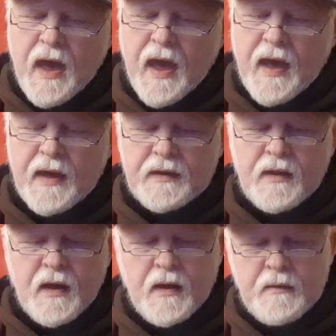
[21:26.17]
And
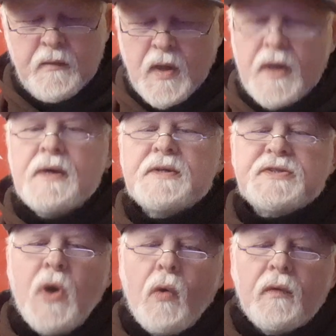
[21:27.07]
uh,
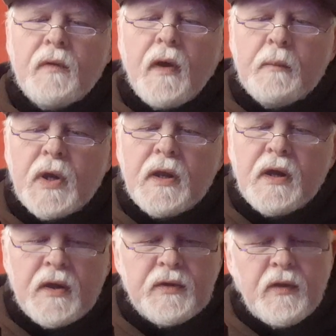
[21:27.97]
so I'm going to
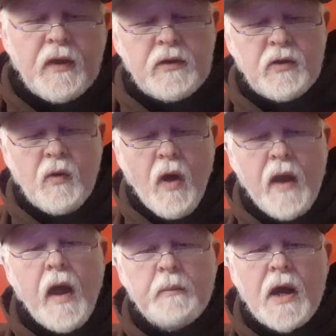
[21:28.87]
continue
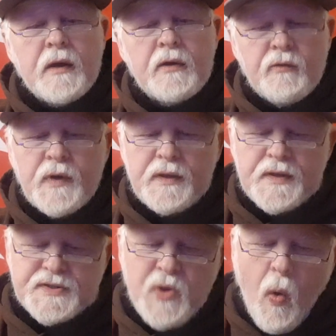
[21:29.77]
on. I'm not going to read
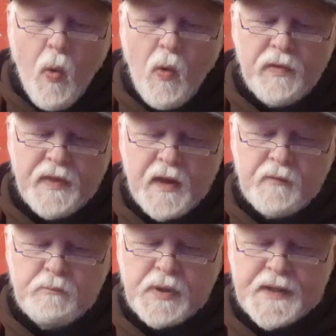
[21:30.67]
this whole
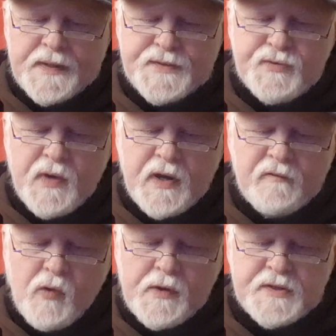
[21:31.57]
thing. Please read it
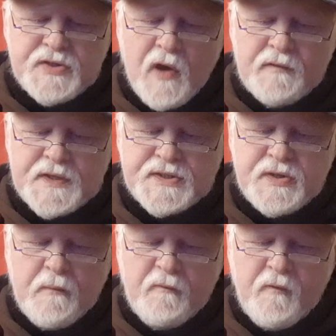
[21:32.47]
for yourself. It's
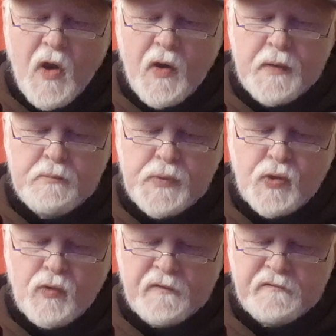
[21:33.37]
some very
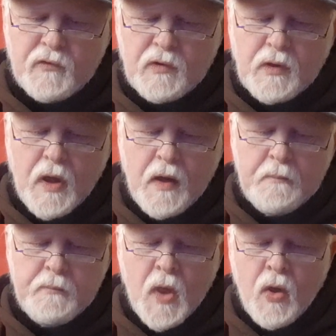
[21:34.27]
beautiful uh,
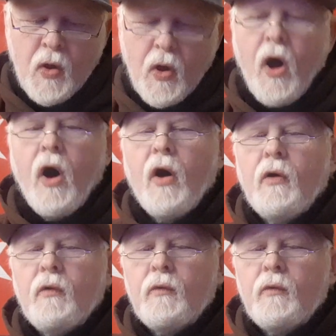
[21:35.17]
uh,